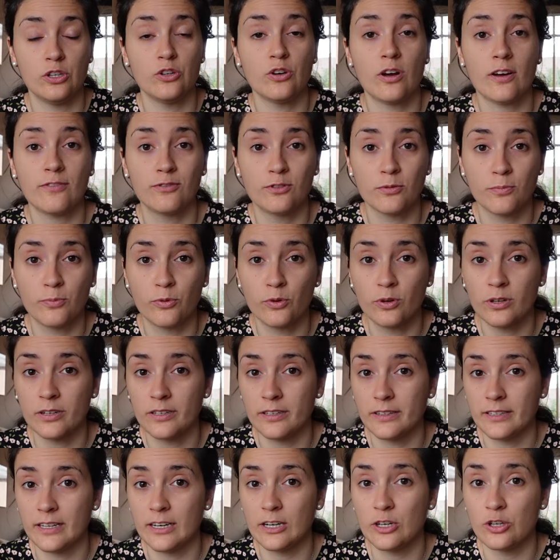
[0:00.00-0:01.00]
You have to pull
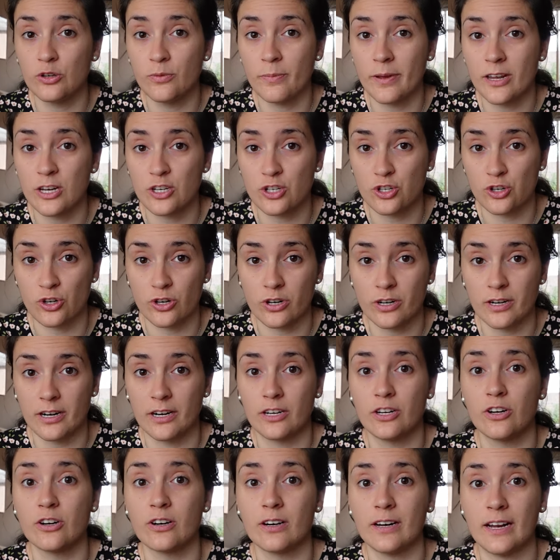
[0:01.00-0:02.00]
until you make sure
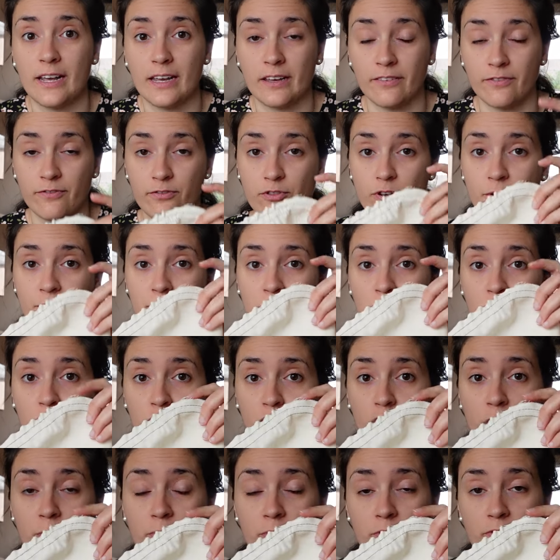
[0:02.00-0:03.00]
that your length from the
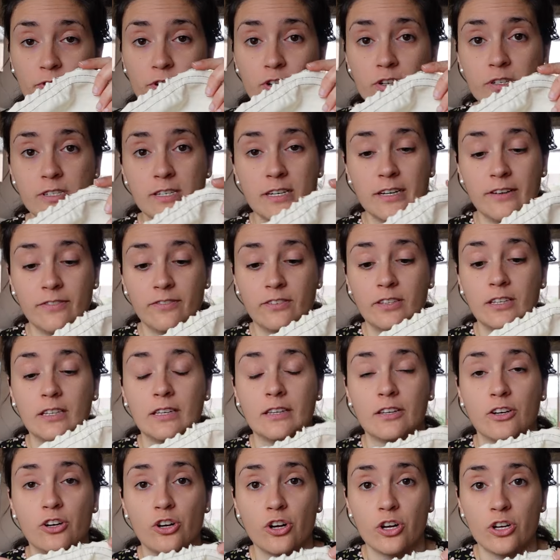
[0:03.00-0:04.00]
top of your sleeve till
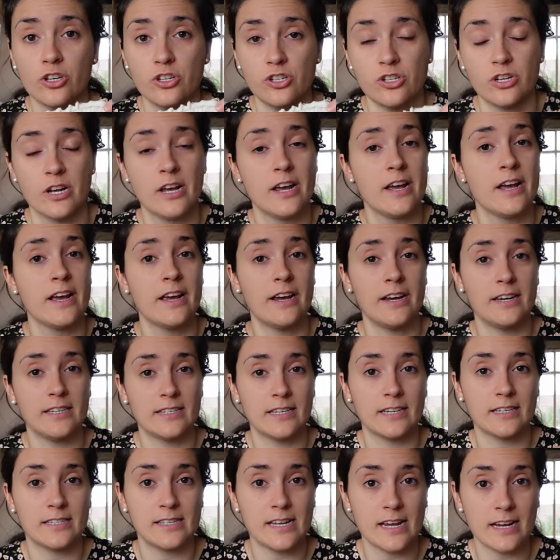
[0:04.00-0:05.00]
the notch is
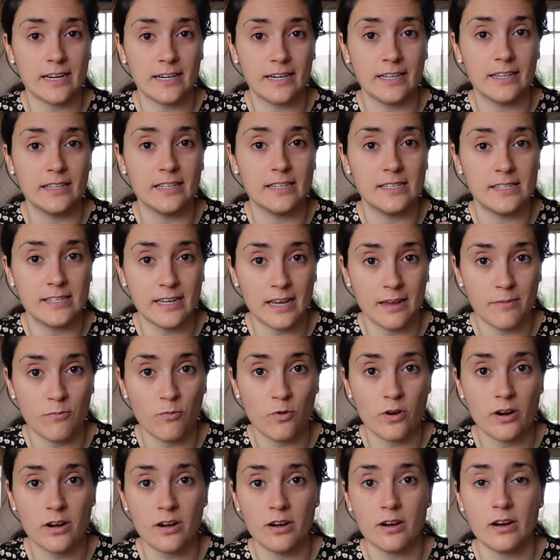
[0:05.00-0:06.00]
exactly the same
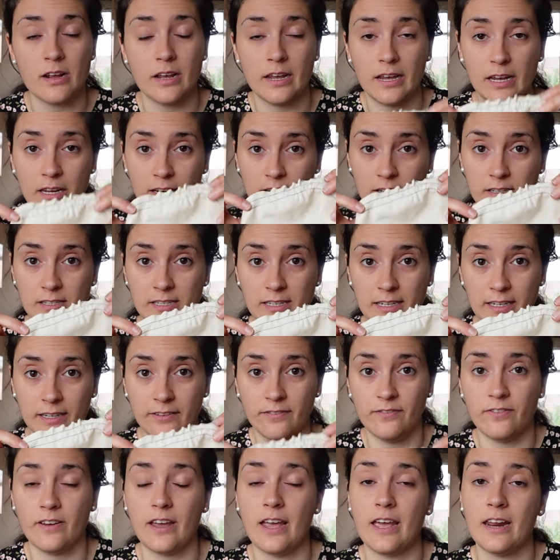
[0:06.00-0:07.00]
one in the
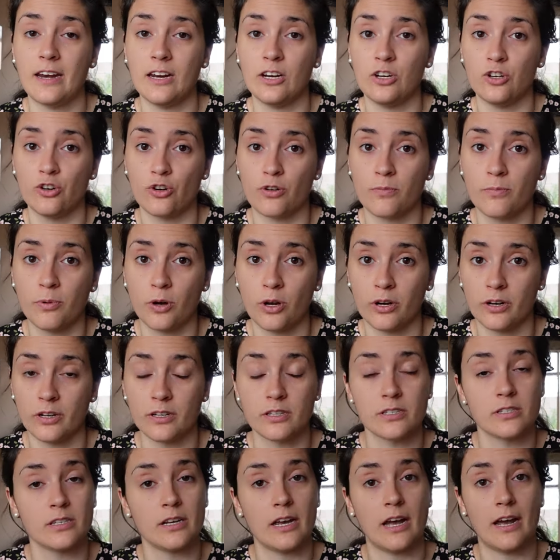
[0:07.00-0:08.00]
sleeve and in your
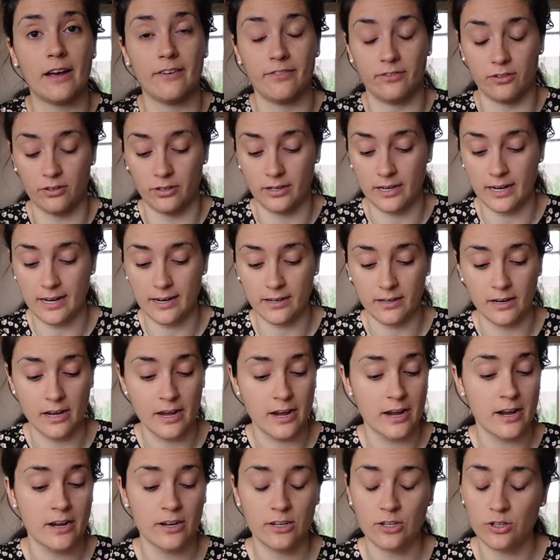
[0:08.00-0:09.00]
bodice. After that,
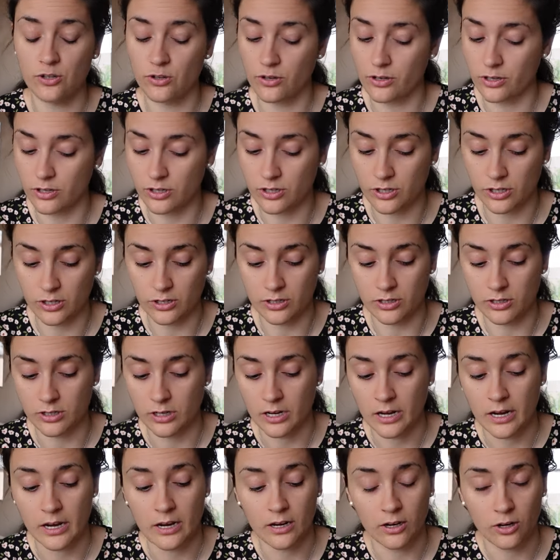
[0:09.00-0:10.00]
you can
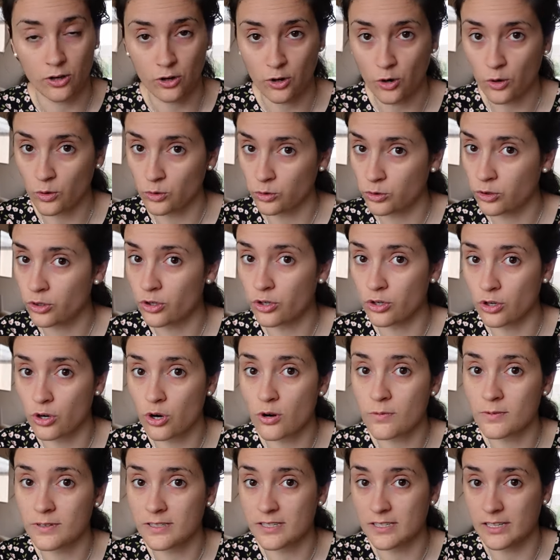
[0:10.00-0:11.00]
just go to your
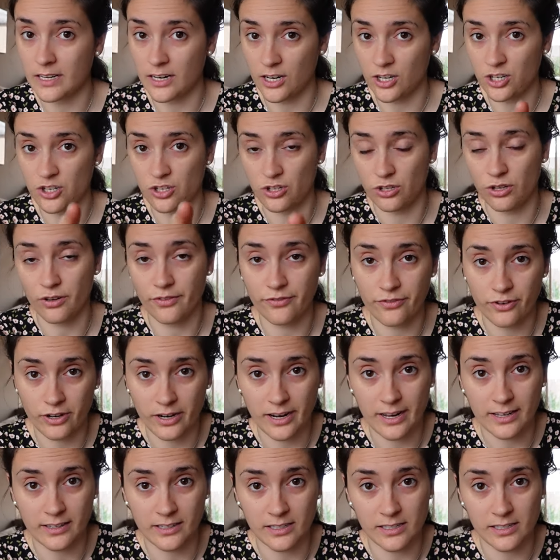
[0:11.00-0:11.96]
normal stitch. Don't forget